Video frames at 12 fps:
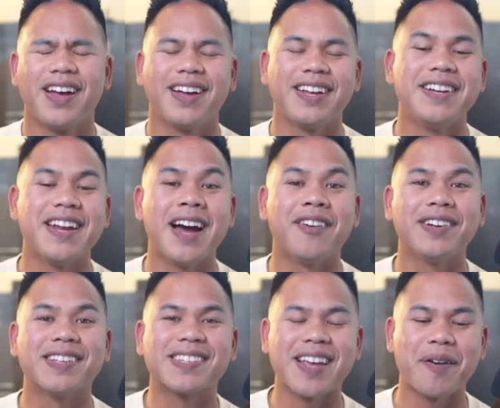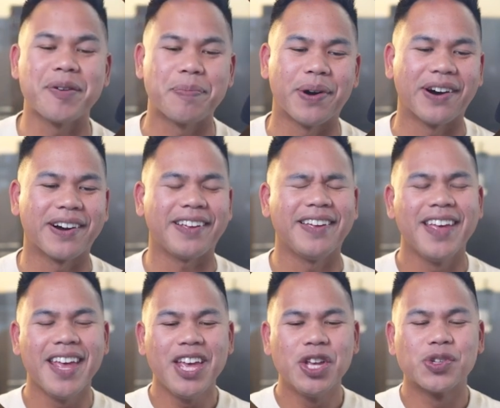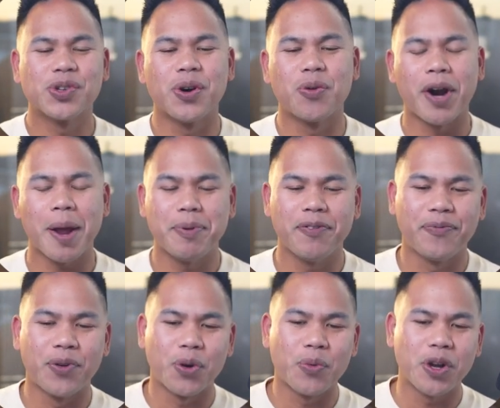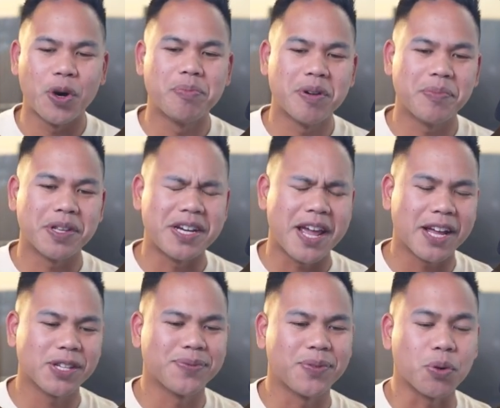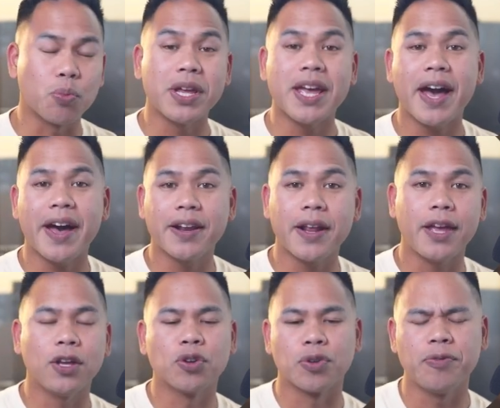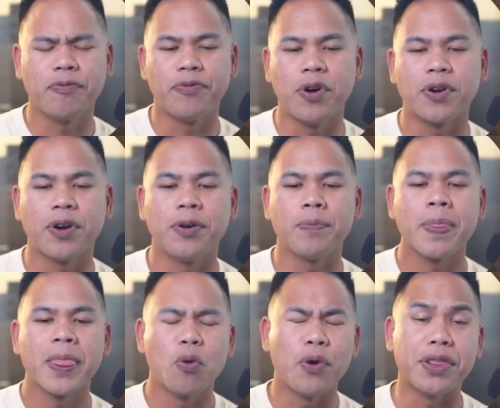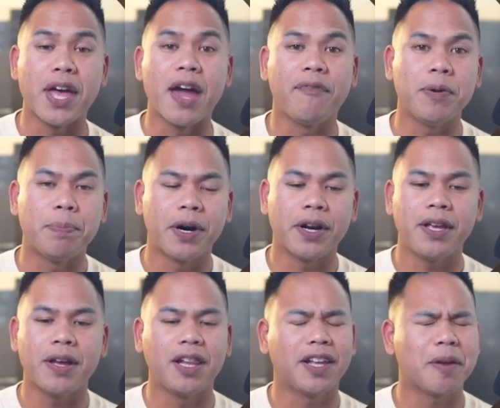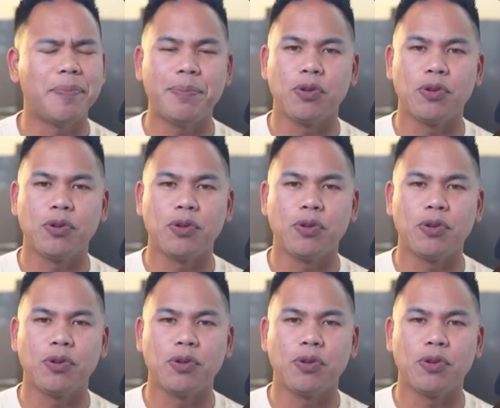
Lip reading: Now it's time to party. So right before we open up the dance floor, we had a group photo with everybody. A lot of people